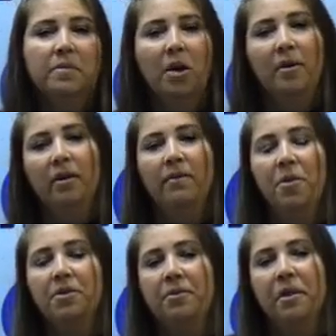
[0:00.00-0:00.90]
So I'm looking
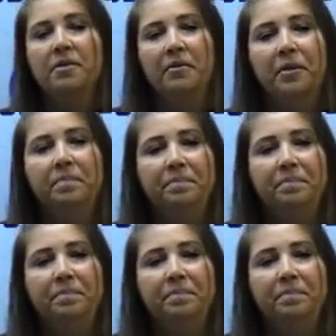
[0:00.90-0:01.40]
forward to the rest of it.